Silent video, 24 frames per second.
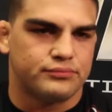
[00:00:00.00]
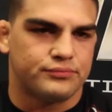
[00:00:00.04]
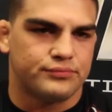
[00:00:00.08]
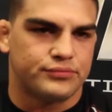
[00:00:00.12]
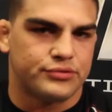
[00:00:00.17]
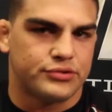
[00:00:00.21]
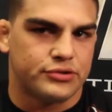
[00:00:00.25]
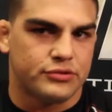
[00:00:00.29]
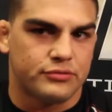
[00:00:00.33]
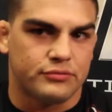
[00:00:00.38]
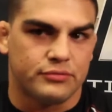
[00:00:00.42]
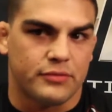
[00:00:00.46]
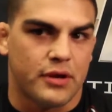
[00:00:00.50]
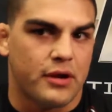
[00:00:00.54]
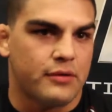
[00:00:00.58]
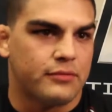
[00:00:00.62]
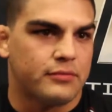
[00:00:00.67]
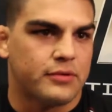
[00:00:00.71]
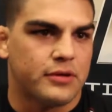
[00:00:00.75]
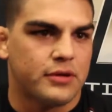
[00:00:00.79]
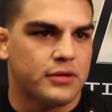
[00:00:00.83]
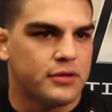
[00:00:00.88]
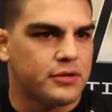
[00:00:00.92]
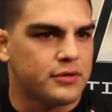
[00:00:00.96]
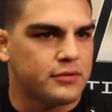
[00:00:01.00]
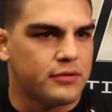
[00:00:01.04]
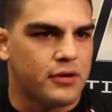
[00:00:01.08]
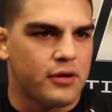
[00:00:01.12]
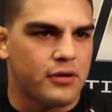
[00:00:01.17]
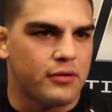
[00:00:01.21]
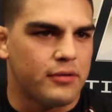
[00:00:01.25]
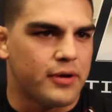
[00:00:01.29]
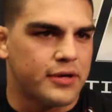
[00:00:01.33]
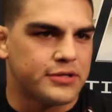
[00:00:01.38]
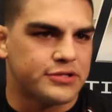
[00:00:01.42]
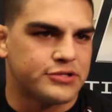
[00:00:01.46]
Shoot, not really,
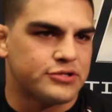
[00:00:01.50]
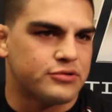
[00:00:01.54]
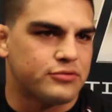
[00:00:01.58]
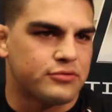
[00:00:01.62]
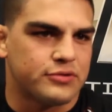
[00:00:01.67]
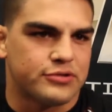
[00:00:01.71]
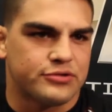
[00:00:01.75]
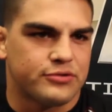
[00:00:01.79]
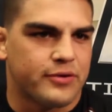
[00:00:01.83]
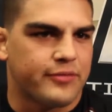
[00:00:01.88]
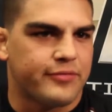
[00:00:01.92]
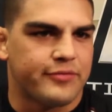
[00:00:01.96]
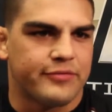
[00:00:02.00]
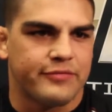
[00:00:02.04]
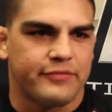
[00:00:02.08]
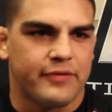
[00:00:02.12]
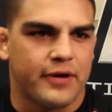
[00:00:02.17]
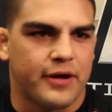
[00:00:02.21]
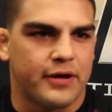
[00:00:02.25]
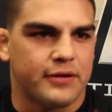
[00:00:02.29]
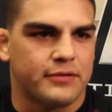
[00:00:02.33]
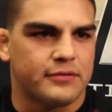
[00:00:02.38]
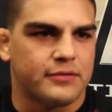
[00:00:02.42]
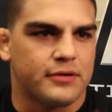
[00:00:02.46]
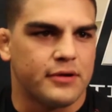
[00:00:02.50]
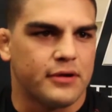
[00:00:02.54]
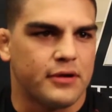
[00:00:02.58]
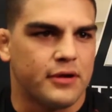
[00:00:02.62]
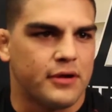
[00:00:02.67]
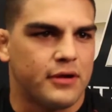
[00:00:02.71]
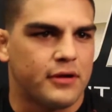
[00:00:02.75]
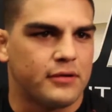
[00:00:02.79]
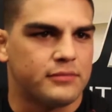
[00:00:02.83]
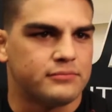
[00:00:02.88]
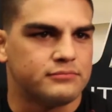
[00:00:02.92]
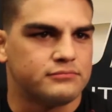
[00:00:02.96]
no. I just go into every fight
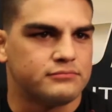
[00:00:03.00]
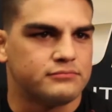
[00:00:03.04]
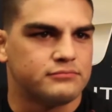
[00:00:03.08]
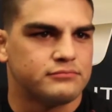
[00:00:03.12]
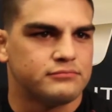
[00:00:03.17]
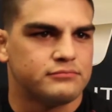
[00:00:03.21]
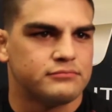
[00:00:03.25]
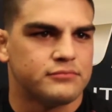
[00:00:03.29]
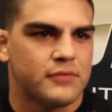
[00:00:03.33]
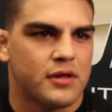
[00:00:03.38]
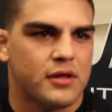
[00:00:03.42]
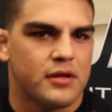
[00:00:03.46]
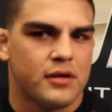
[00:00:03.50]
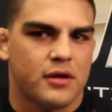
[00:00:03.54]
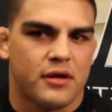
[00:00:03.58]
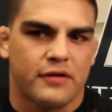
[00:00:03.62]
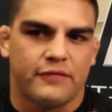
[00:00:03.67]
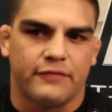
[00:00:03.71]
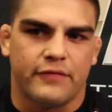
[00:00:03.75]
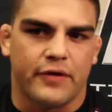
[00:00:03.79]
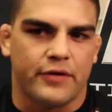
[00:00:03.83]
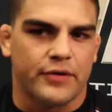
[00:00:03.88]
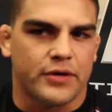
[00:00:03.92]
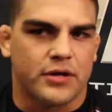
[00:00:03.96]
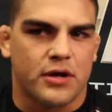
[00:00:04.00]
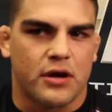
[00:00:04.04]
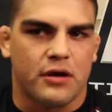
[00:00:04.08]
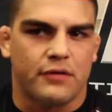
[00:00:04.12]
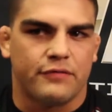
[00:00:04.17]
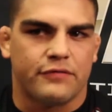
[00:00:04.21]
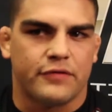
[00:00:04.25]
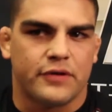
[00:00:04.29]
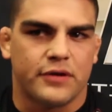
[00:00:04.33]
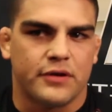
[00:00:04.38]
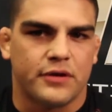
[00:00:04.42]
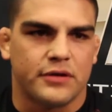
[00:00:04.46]
very
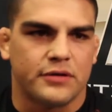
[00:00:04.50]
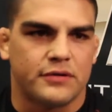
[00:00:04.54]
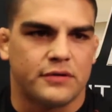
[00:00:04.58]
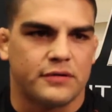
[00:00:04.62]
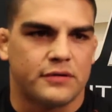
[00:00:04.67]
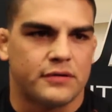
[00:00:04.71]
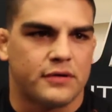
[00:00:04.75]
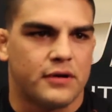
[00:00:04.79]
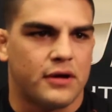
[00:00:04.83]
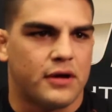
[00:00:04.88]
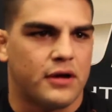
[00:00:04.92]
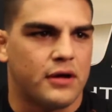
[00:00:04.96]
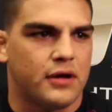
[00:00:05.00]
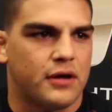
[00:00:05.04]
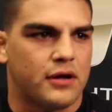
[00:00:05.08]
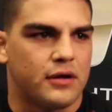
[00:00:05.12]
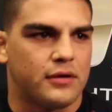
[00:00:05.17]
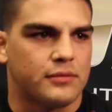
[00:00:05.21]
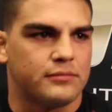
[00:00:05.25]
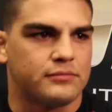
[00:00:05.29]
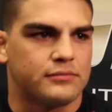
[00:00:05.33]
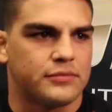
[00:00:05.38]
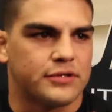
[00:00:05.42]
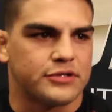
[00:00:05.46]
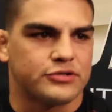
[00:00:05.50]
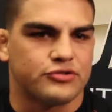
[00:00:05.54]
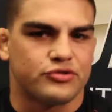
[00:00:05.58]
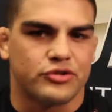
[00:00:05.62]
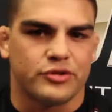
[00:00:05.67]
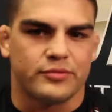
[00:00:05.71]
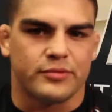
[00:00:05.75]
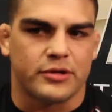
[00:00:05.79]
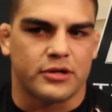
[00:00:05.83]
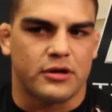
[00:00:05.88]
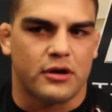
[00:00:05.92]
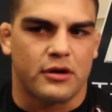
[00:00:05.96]
confident,
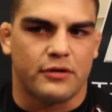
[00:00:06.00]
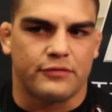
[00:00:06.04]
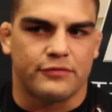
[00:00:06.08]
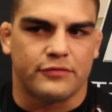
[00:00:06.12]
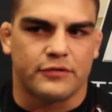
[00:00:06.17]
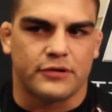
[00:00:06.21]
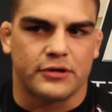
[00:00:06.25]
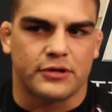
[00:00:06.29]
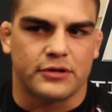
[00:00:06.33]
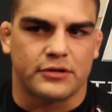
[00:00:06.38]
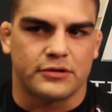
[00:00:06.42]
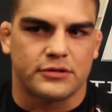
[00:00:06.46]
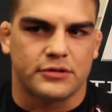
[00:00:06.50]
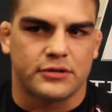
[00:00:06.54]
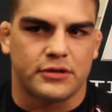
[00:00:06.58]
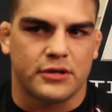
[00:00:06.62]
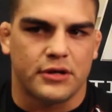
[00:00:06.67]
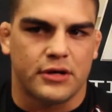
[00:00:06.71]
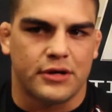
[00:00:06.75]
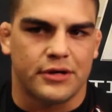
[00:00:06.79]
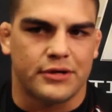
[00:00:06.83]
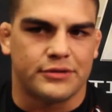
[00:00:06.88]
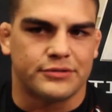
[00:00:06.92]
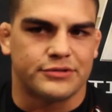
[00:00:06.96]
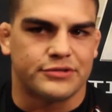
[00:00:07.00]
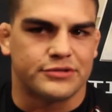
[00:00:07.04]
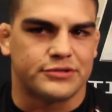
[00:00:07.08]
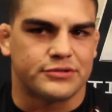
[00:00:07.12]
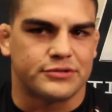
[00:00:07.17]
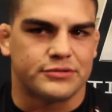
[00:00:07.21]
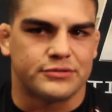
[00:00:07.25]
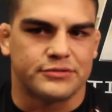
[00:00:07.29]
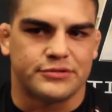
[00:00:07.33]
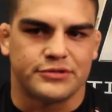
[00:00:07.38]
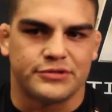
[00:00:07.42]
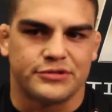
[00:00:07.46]
extremely confident.
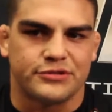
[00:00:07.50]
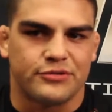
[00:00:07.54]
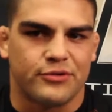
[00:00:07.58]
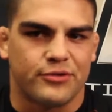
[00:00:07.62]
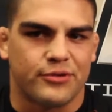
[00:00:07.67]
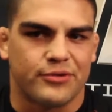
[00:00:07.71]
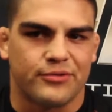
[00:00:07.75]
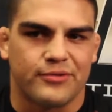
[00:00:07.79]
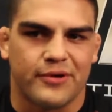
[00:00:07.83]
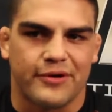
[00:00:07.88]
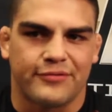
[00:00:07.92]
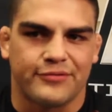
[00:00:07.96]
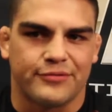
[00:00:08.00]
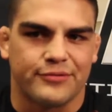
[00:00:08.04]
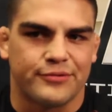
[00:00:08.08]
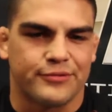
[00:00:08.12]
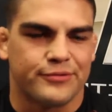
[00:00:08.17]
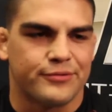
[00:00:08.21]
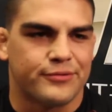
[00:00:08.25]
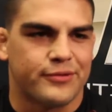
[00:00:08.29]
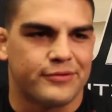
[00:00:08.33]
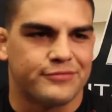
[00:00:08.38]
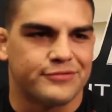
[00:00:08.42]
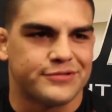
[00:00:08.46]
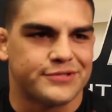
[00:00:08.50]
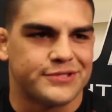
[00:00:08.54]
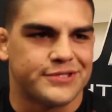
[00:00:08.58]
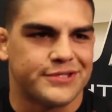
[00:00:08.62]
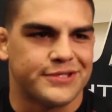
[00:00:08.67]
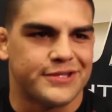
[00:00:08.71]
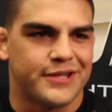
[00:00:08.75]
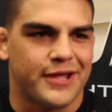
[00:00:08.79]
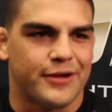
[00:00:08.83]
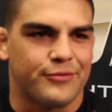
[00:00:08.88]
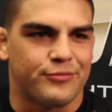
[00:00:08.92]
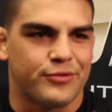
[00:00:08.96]
Just knowing whoever's
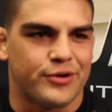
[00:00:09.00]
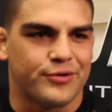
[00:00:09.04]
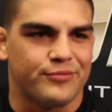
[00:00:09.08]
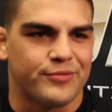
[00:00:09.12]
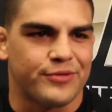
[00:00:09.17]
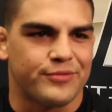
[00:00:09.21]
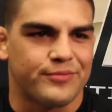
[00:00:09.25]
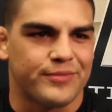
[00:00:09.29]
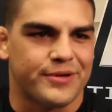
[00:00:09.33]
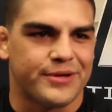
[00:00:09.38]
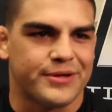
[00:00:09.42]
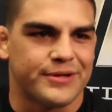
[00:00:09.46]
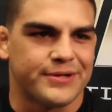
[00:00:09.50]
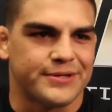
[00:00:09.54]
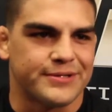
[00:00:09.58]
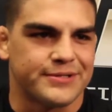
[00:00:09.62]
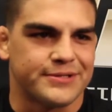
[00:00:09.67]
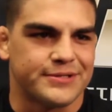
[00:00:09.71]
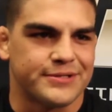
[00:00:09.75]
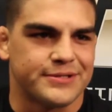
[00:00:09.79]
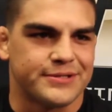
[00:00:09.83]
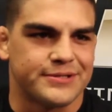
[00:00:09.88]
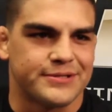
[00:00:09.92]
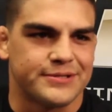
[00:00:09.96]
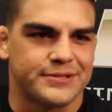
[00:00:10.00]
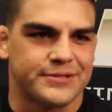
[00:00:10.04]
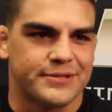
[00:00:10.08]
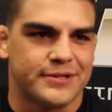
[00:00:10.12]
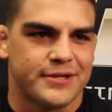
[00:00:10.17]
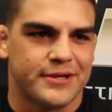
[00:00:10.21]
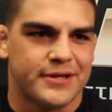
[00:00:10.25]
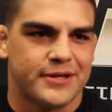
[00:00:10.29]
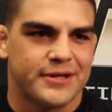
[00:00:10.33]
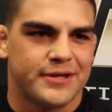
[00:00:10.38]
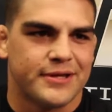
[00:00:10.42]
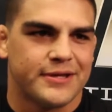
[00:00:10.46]
in that ring with me is
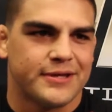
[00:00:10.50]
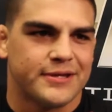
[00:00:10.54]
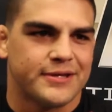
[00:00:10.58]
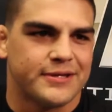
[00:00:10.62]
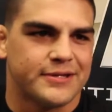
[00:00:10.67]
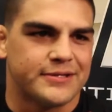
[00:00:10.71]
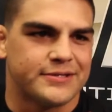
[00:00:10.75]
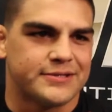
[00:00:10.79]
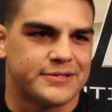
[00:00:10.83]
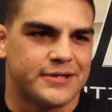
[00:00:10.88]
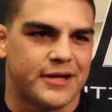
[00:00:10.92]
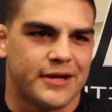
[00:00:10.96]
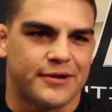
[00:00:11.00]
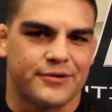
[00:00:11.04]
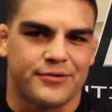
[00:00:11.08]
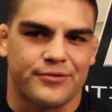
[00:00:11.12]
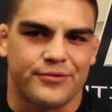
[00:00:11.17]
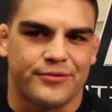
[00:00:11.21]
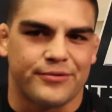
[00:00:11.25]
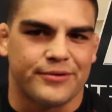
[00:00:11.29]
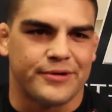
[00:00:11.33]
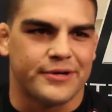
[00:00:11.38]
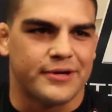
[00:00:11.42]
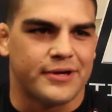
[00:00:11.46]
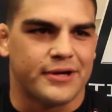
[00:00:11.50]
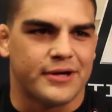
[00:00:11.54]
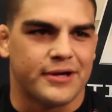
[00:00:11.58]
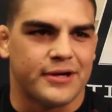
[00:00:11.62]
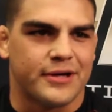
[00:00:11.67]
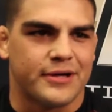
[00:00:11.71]
not going.